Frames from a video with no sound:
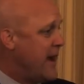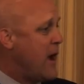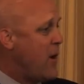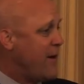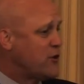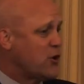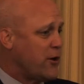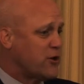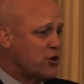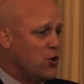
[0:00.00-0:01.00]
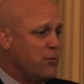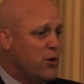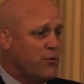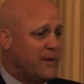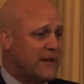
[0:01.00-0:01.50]
And now have a charter school
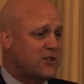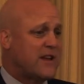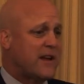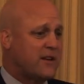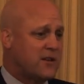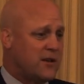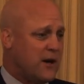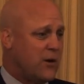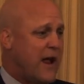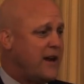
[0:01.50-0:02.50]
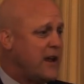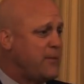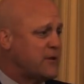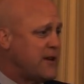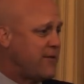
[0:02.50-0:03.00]
movement that's second to none.
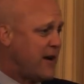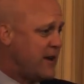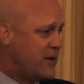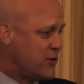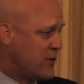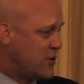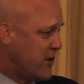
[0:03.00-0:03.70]
88% of our kids are in